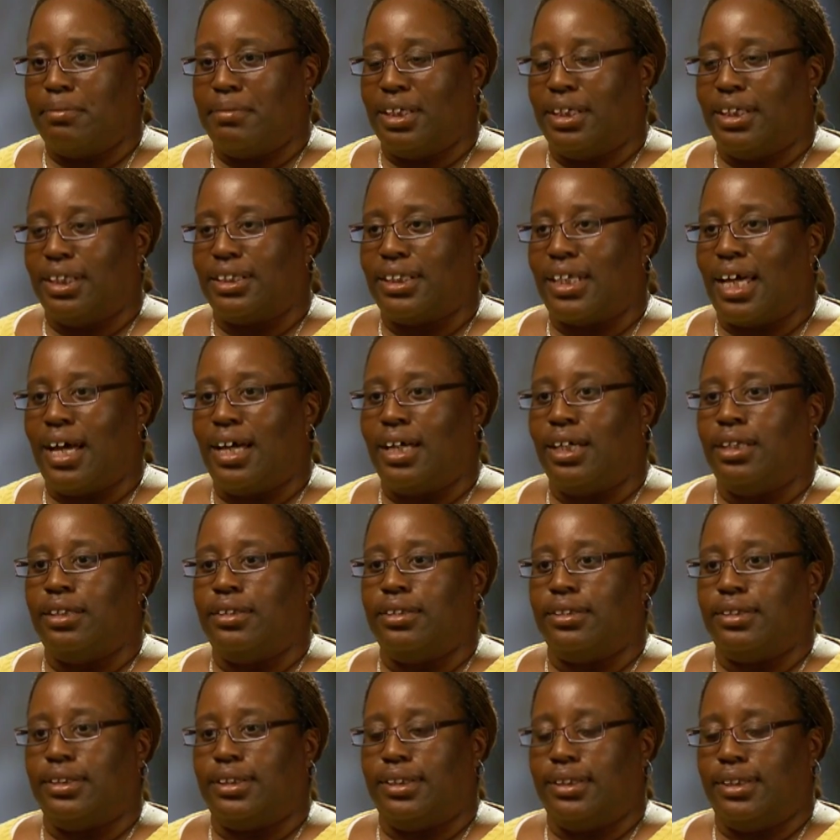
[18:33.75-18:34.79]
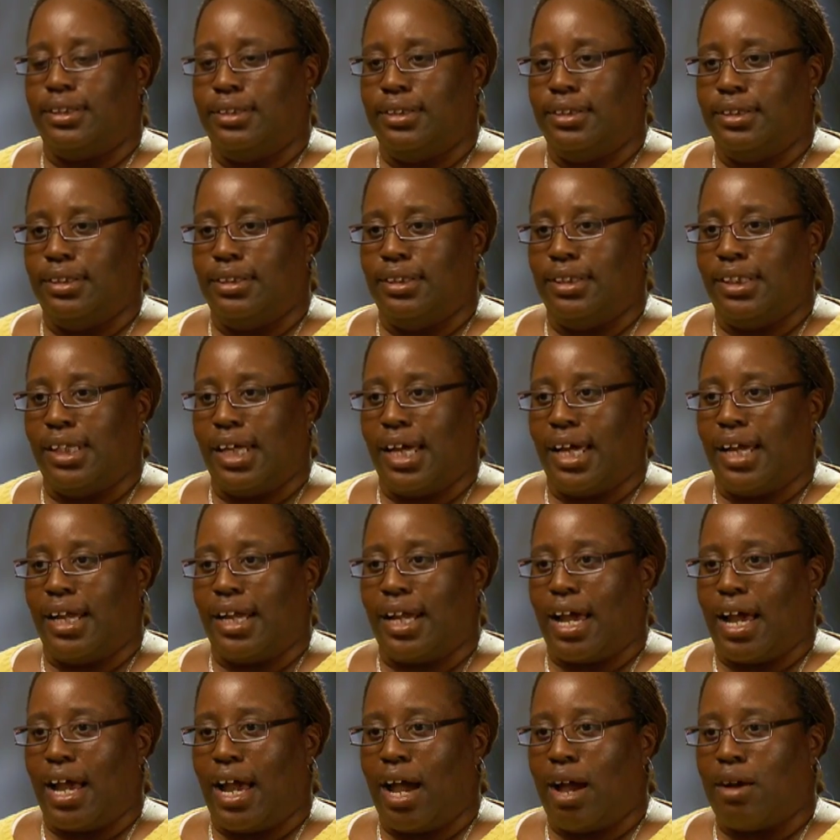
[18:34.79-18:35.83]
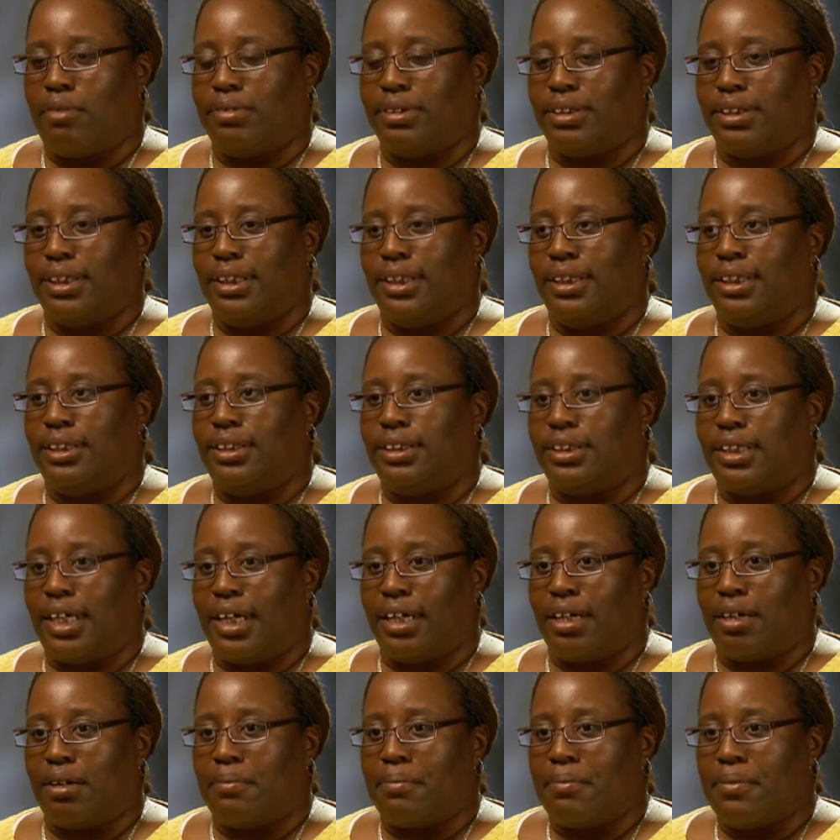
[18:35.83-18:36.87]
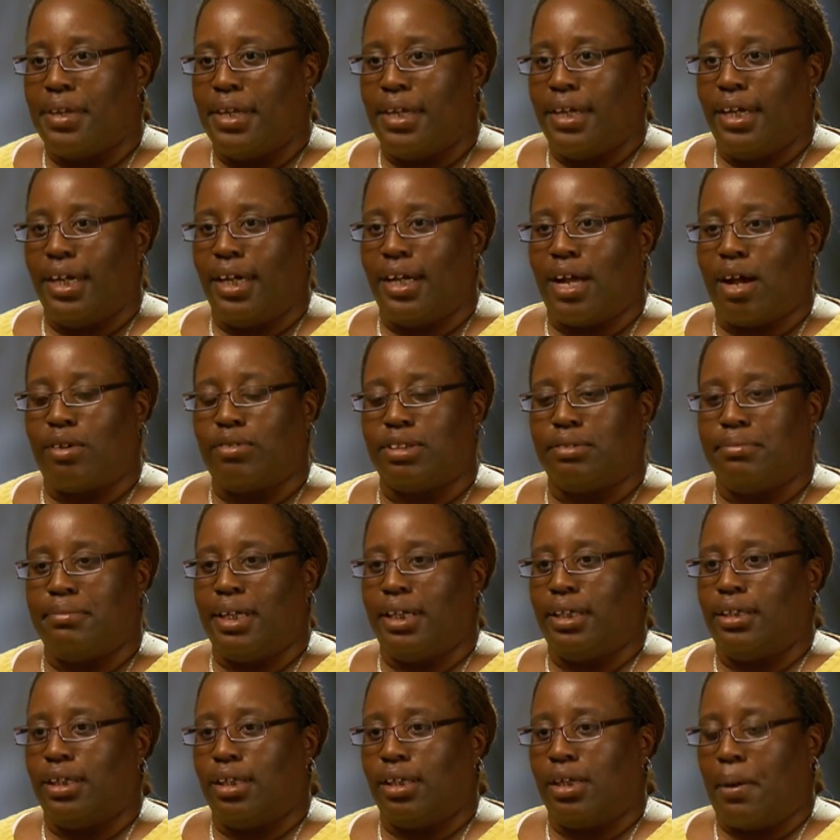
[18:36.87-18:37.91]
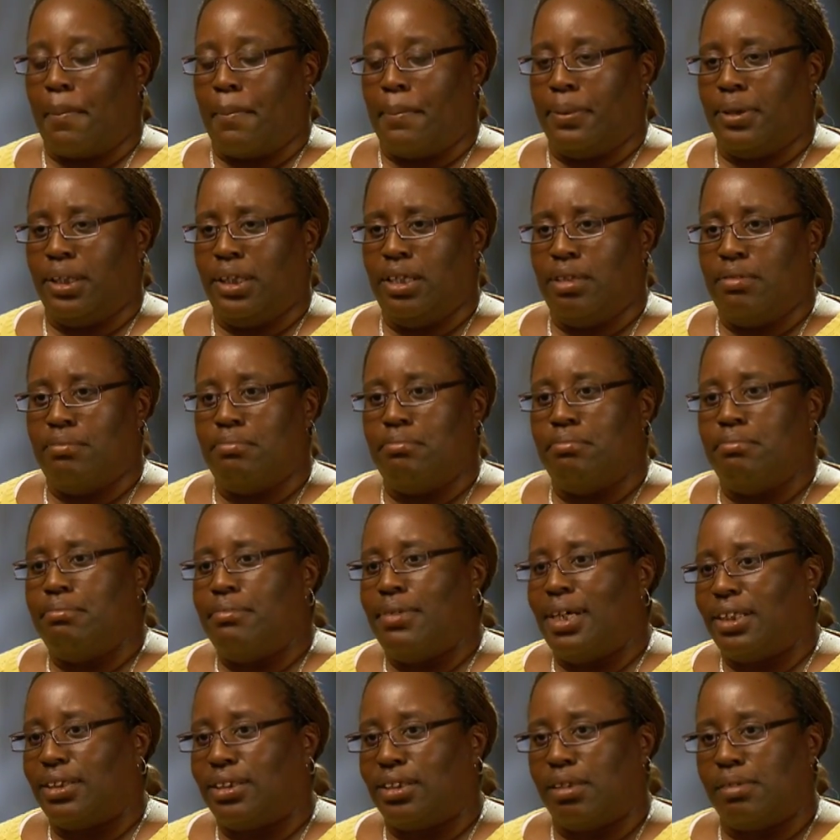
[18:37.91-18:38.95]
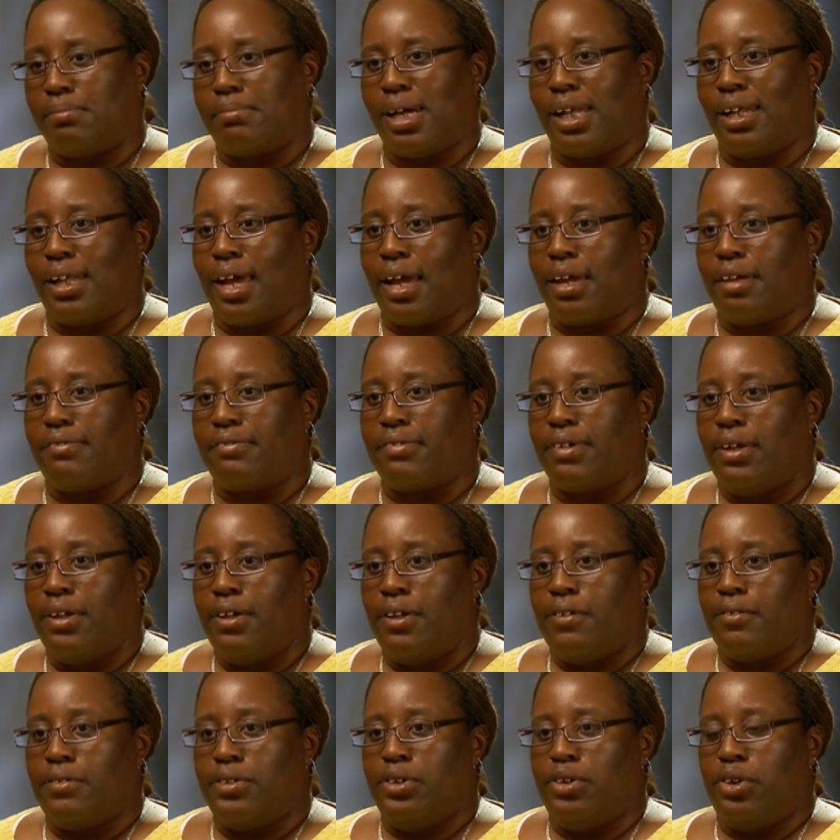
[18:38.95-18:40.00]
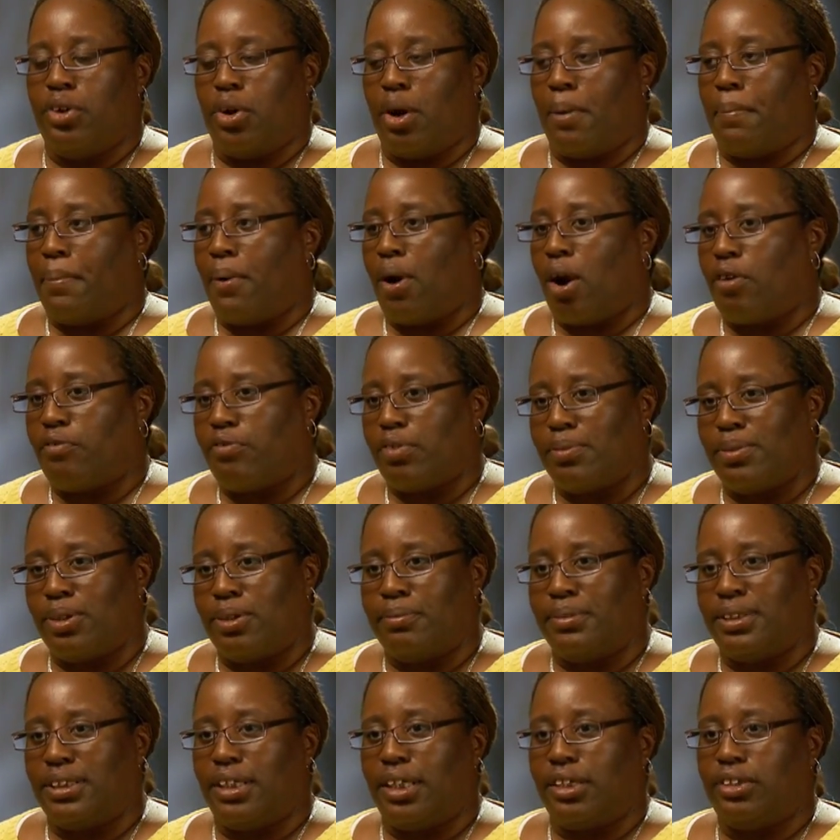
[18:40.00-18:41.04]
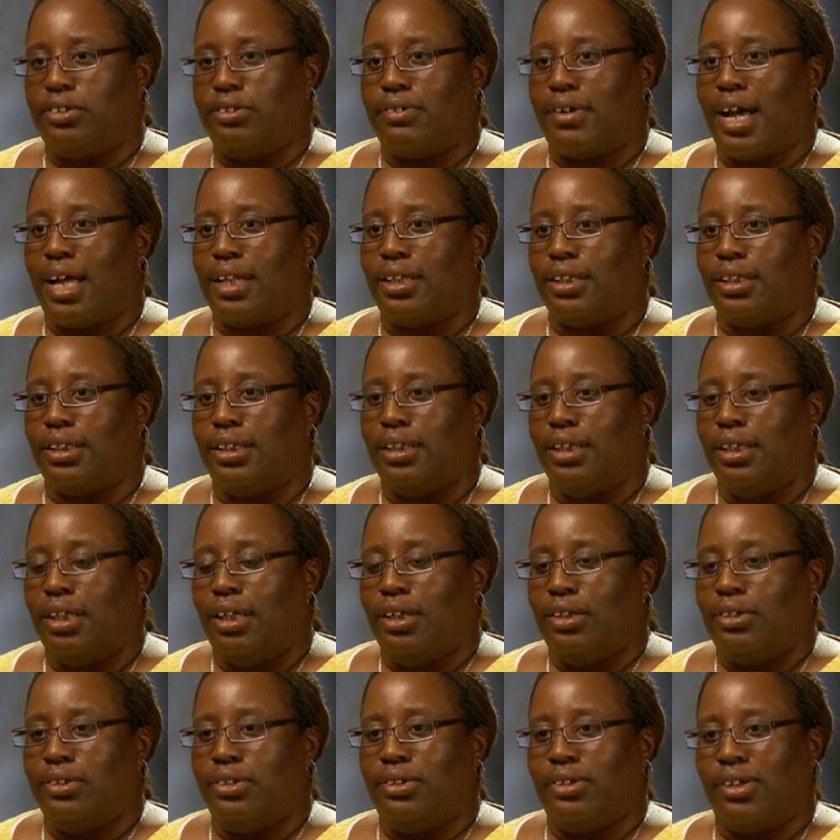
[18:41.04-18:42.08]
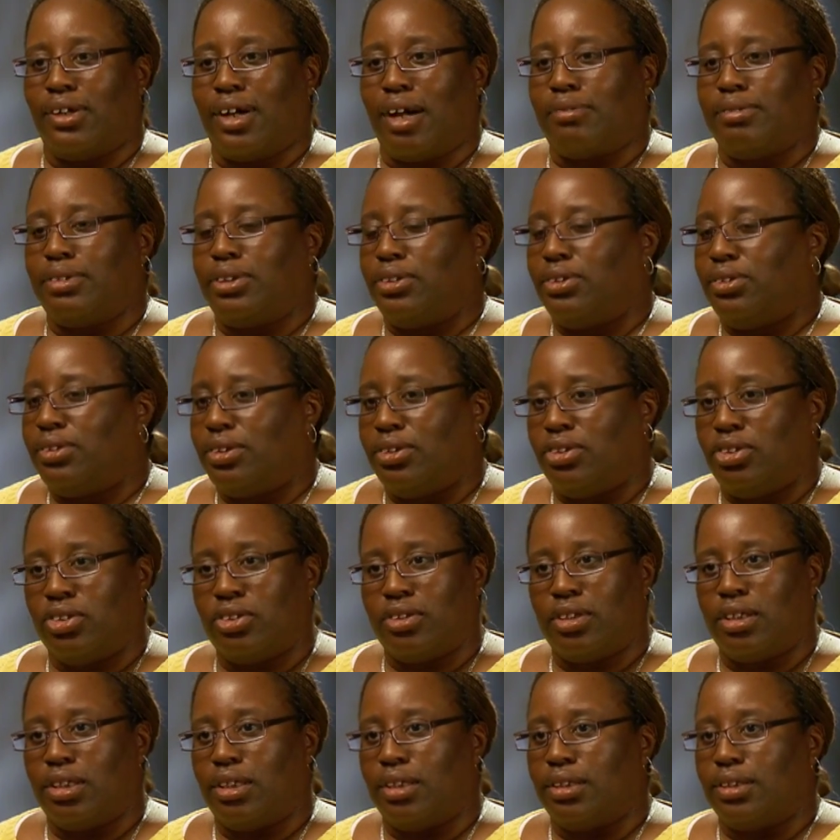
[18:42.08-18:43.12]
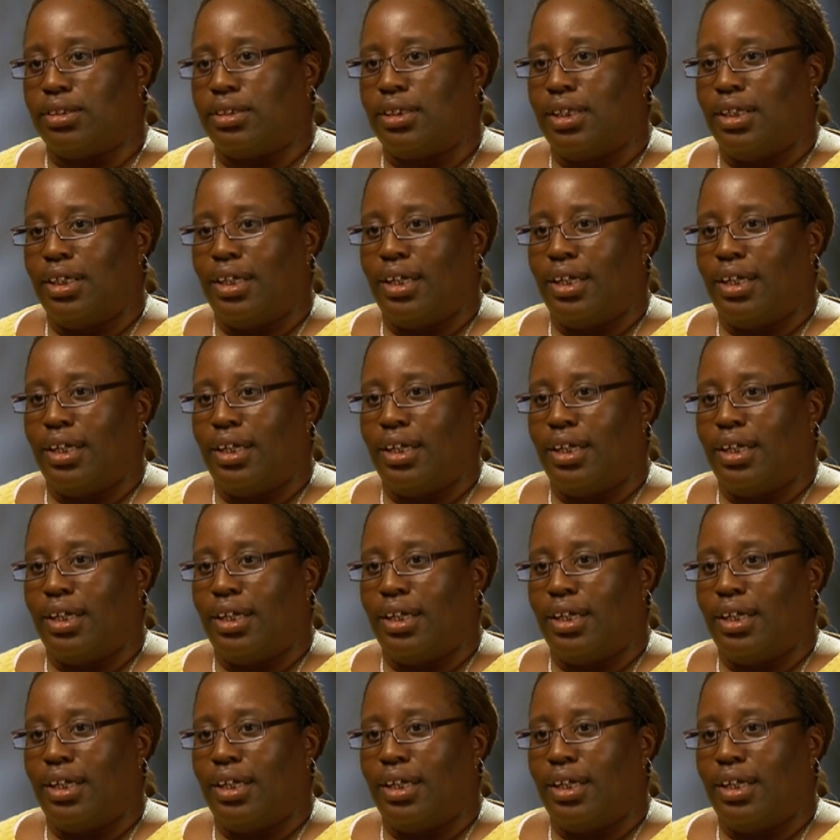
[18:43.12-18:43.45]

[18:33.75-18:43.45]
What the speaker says: because I understood that I was in a jam and I was making a complete mess of my life. You know, apart from homosexuality, you know, I was using drugs,